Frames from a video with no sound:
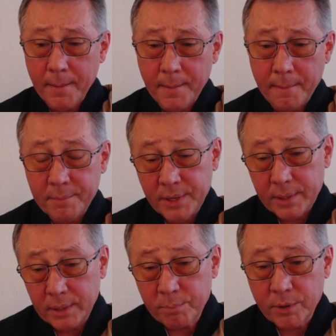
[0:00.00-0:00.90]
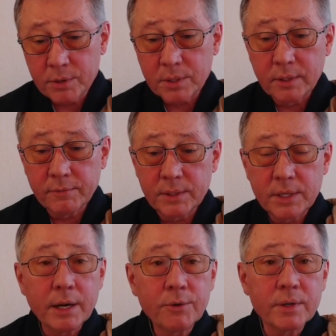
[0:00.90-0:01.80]
And being a person of
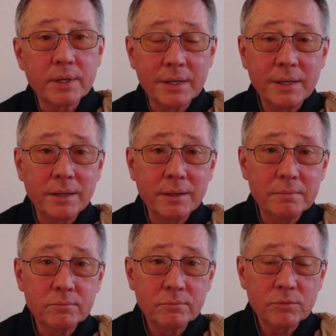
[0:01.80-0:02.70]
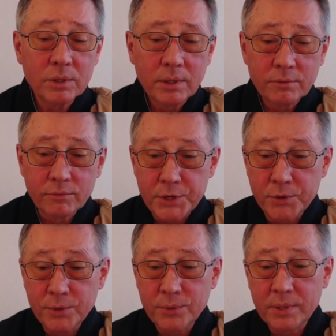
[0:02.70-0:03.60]
integrity, he
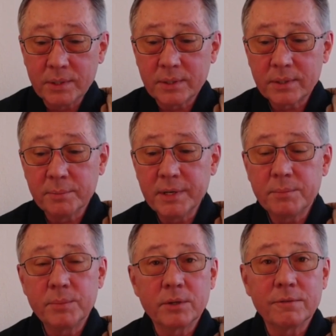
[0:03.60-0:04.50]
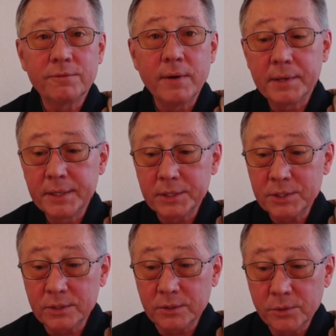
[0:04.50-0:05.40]
renewed his commitment to finding a
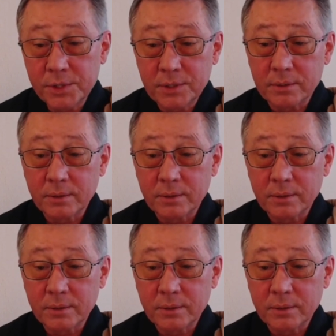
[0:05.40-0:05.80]
solution